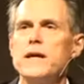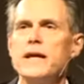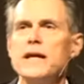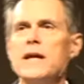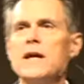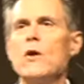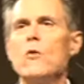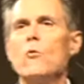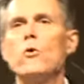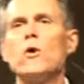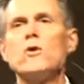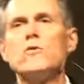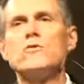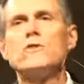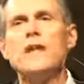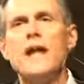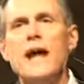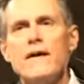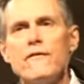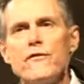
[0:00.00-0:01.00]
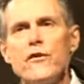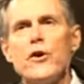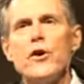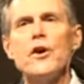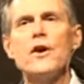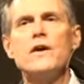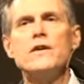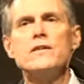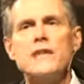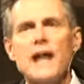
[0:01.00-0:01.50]
me will
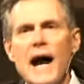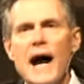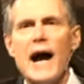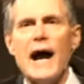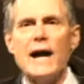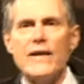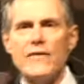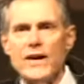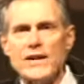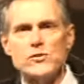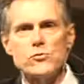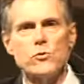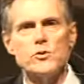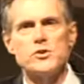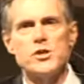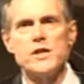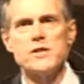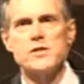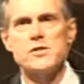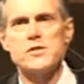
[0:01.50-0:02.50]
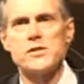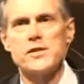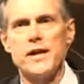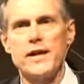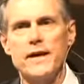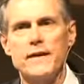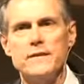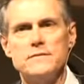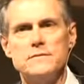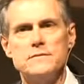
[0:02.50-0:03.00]
never die. That's what Jesus
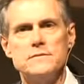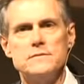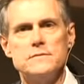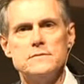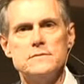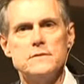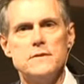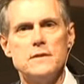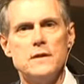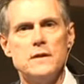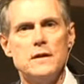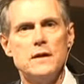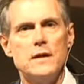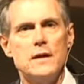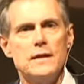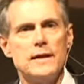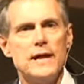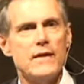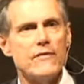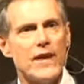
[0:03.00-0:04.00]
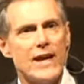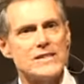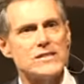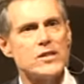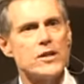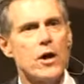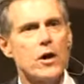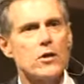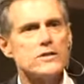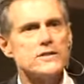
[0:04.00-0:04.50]
said. Now, that's
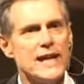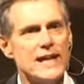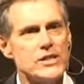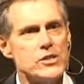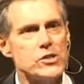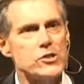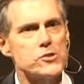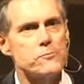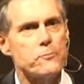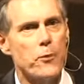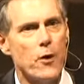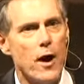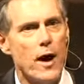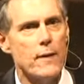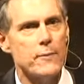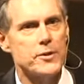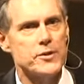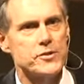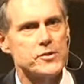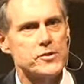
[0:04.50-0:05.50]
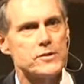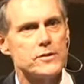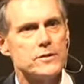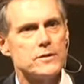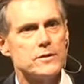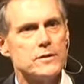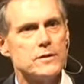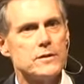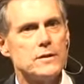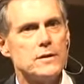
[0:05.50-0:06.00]
an audacious promise.
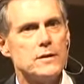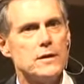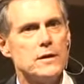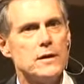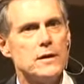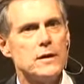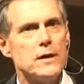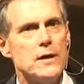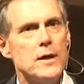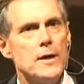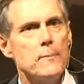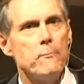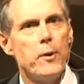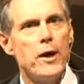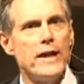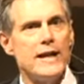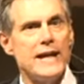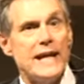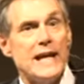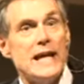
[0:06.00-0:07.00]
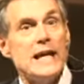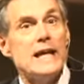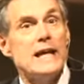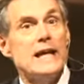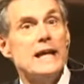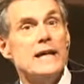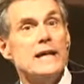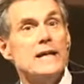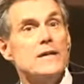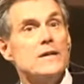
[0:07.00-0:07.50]
But
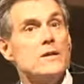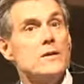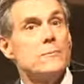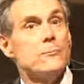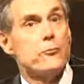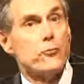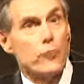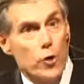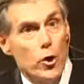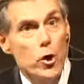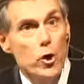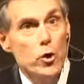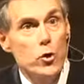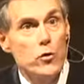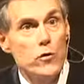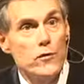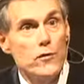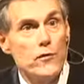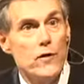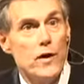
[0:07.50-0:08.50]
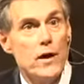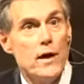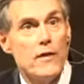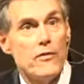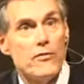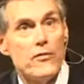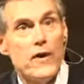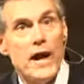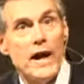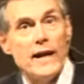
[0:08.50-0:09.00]
he proved
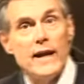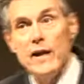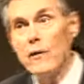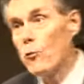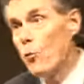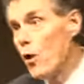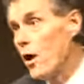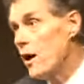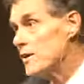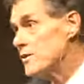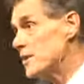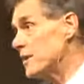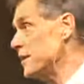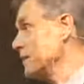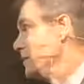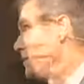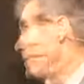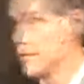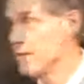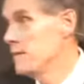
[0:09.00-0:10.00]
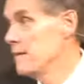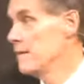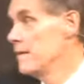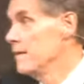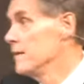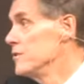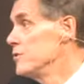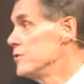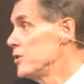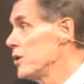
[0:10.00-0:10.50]
that it wasn't
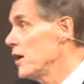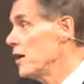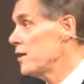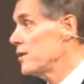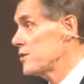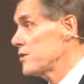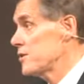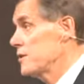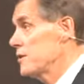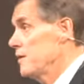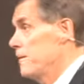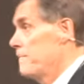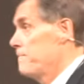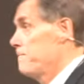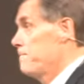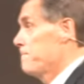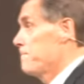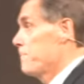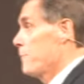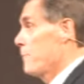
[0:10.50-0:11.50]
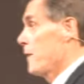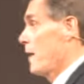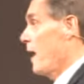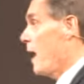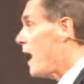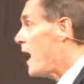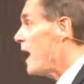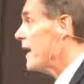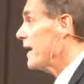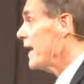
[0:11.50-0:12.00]
just
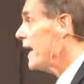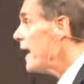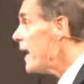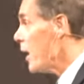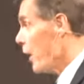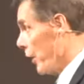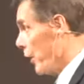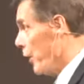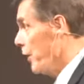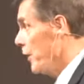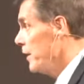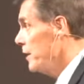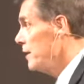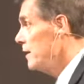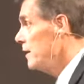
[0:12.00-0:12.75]
hot air